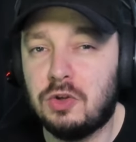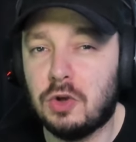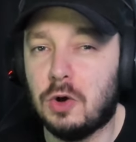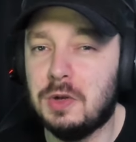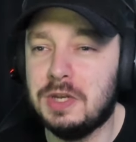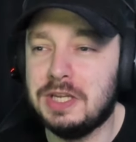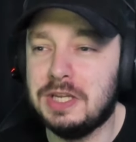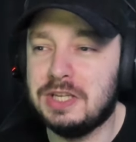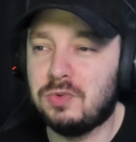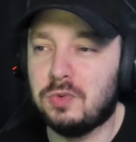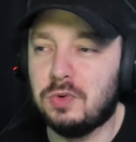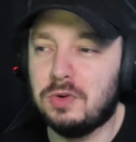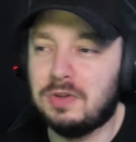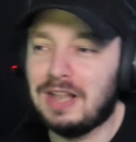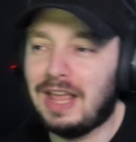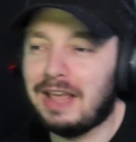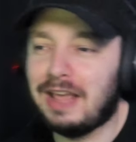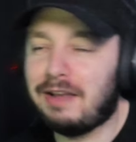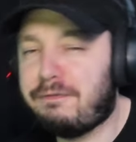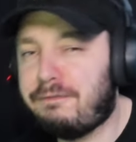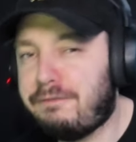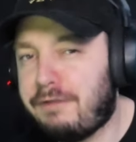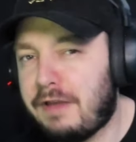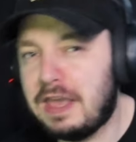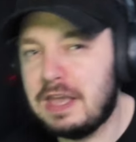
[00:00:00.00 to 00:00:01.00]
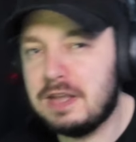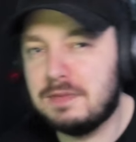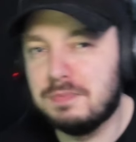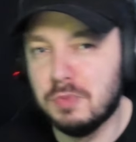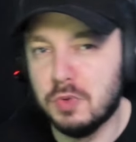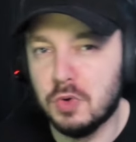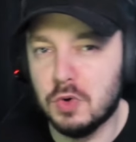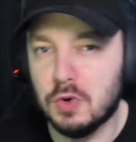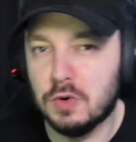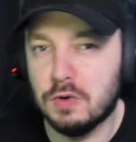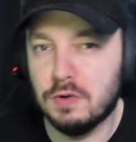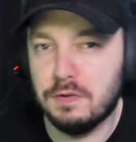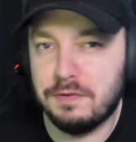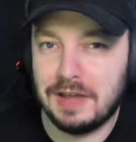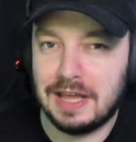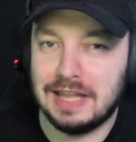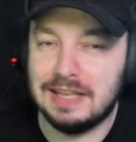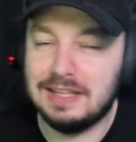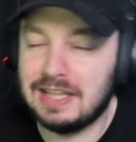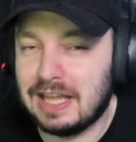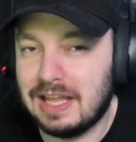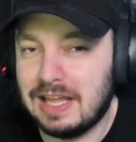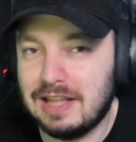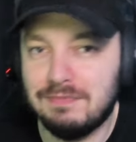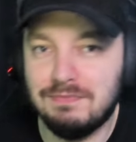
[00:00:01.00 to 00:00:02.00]
goalies would like fake move and
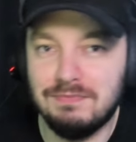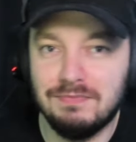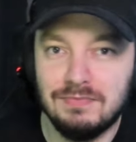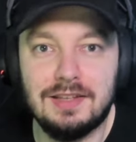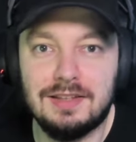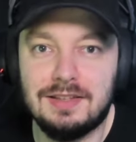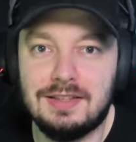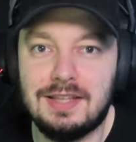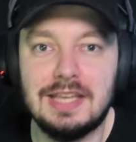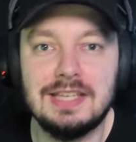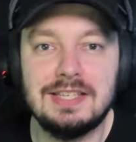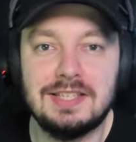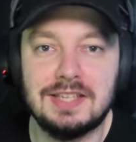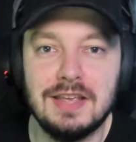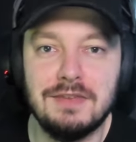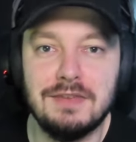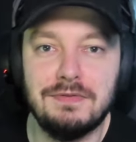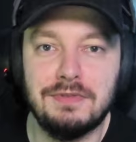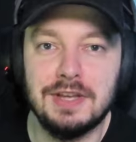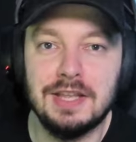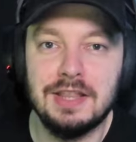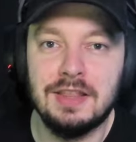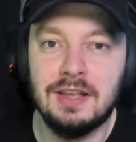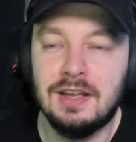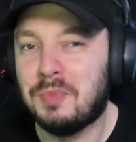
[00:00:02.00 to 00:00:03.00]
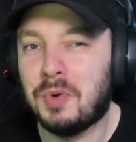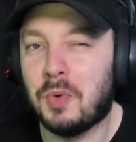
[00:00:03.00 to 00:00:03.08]
then they save it.